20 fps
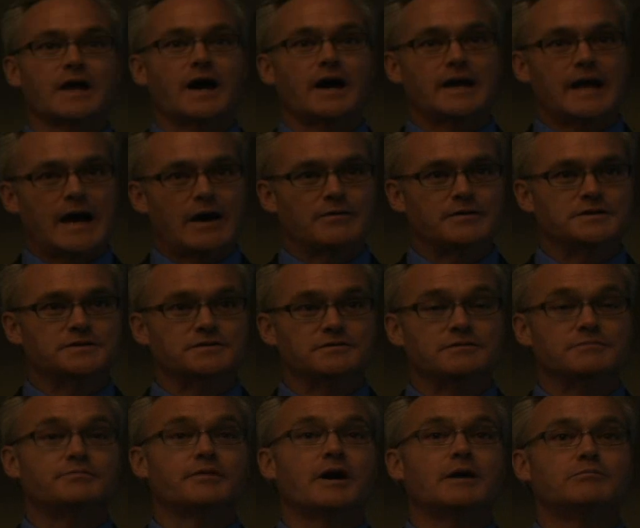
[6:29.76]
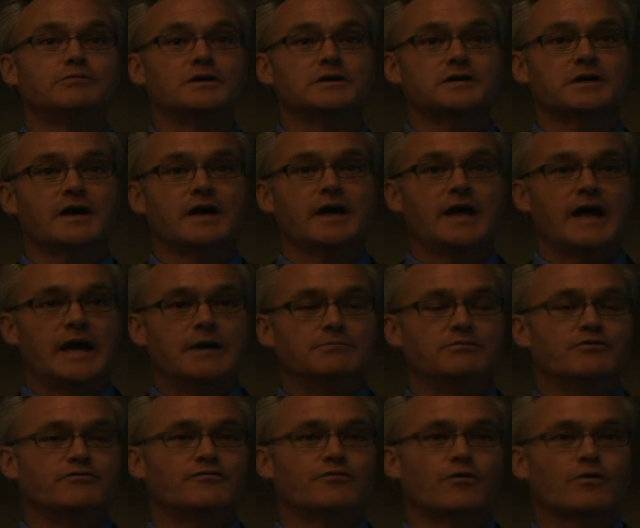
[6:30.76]
got out into the public and
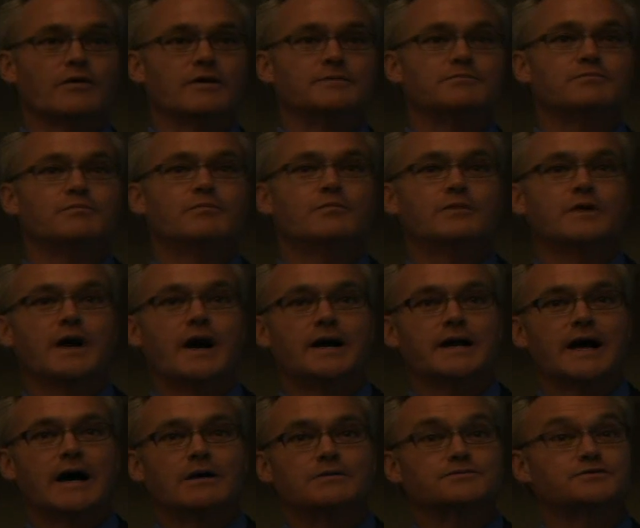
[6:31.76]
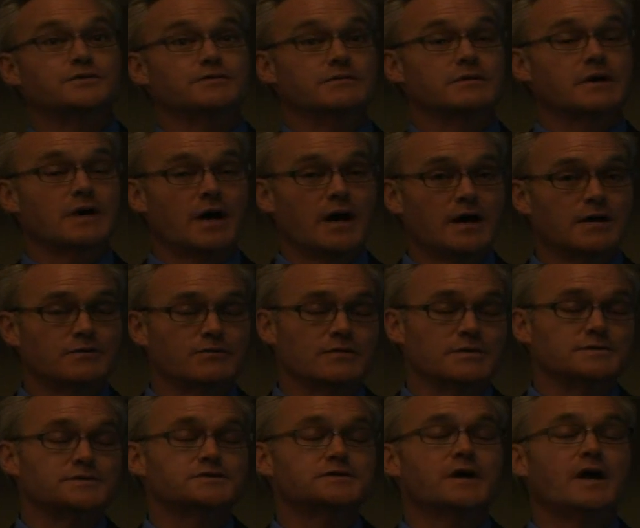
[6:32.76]
before it got out to
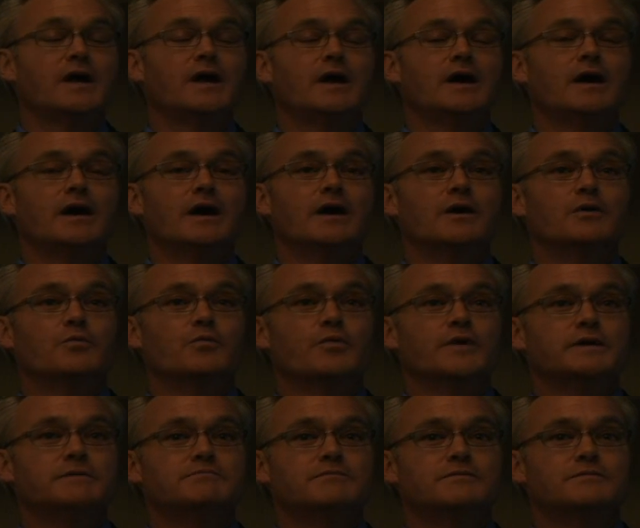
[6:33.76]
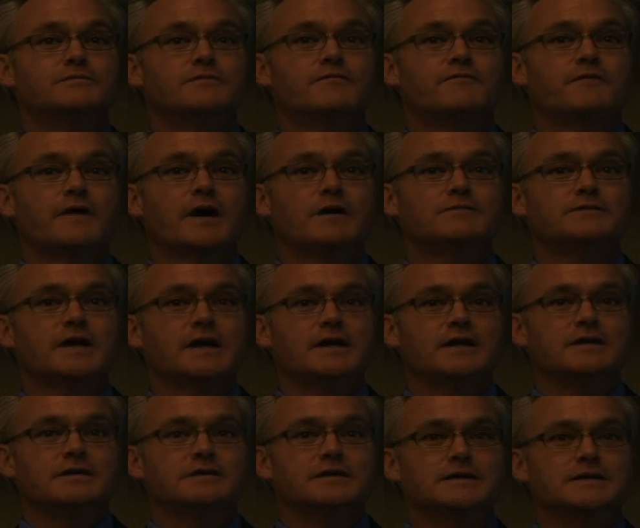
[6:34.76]
Congress. Uh, we found
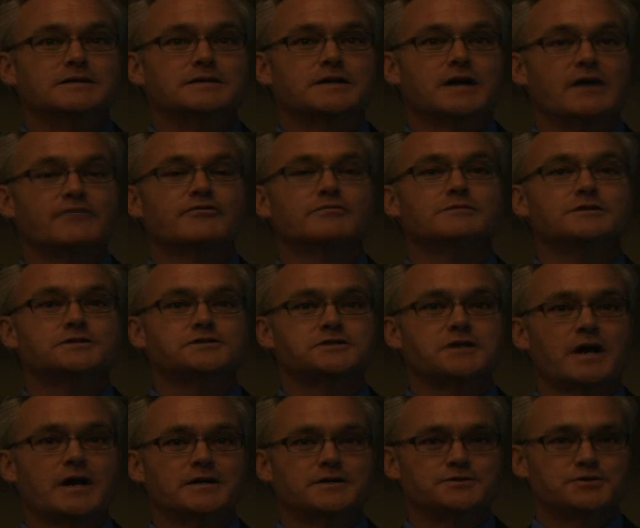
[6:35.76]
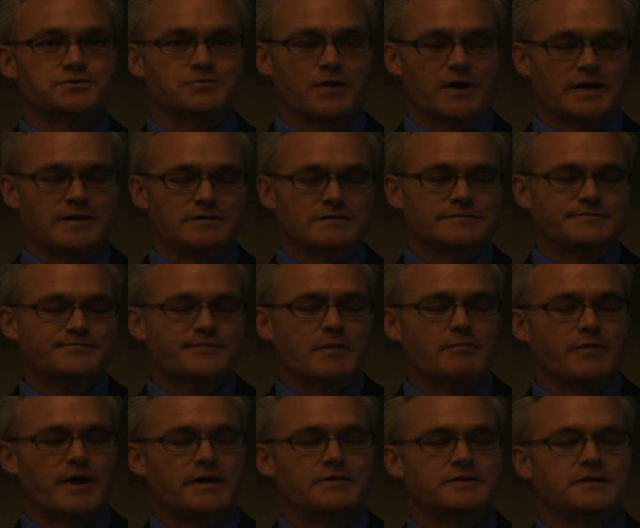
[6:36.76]
a uh, government science writer
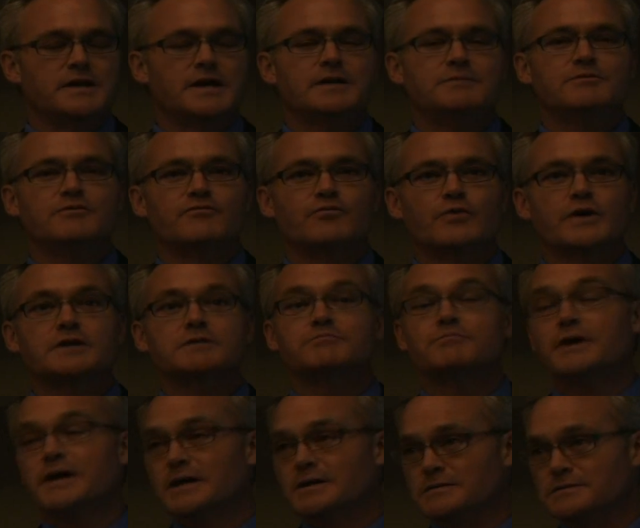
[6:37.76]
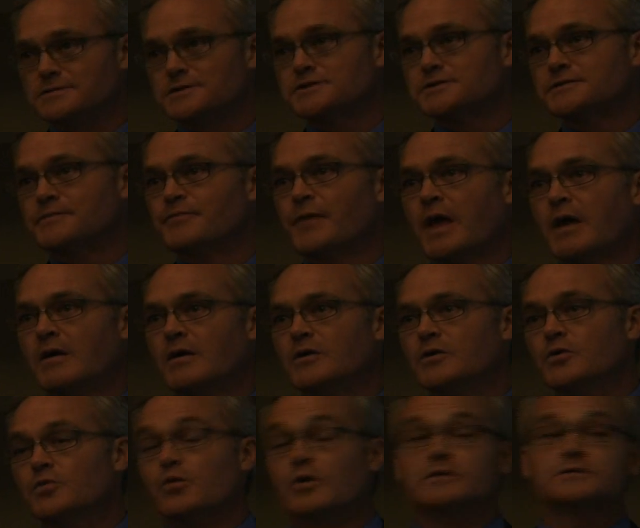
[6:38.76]
by the name of Rick Piltz,
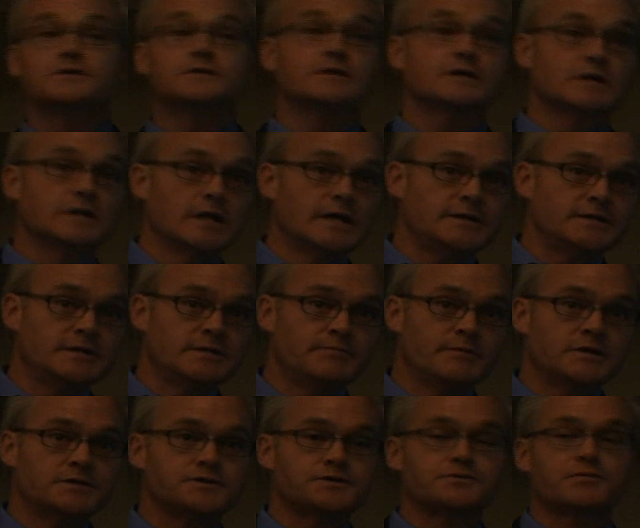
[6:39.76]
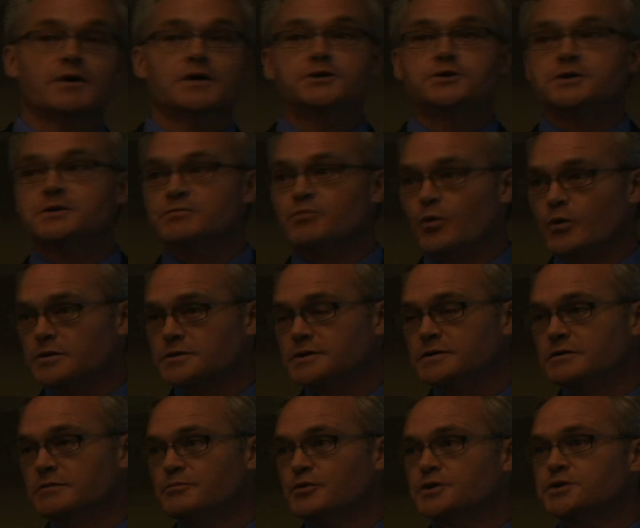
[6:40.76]
who worked in the Clinton administration, worked
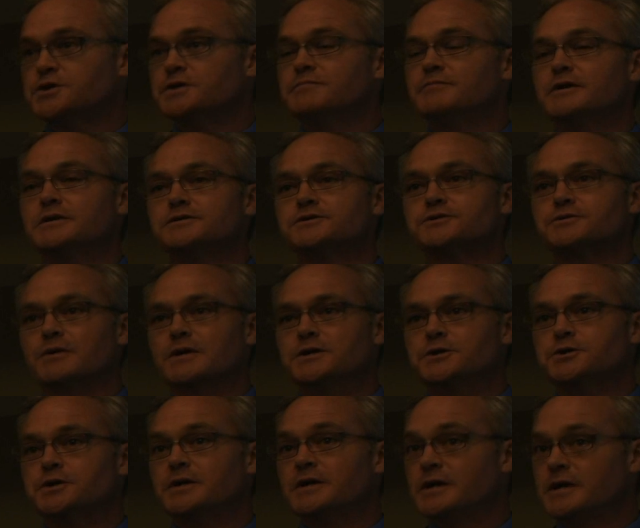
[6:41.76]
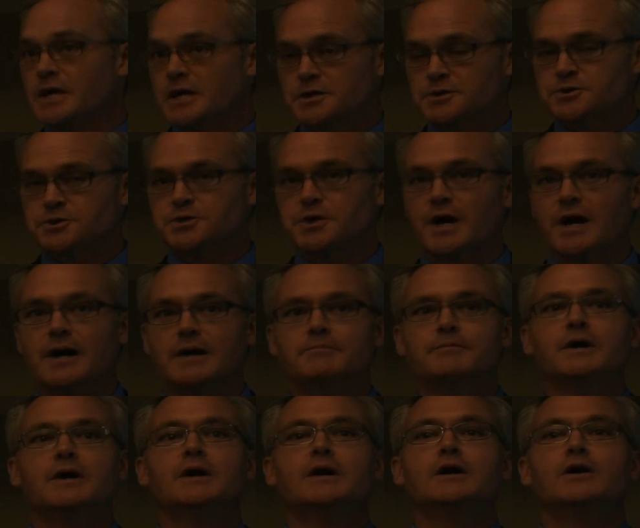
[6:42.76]
in the Bush administration, and his job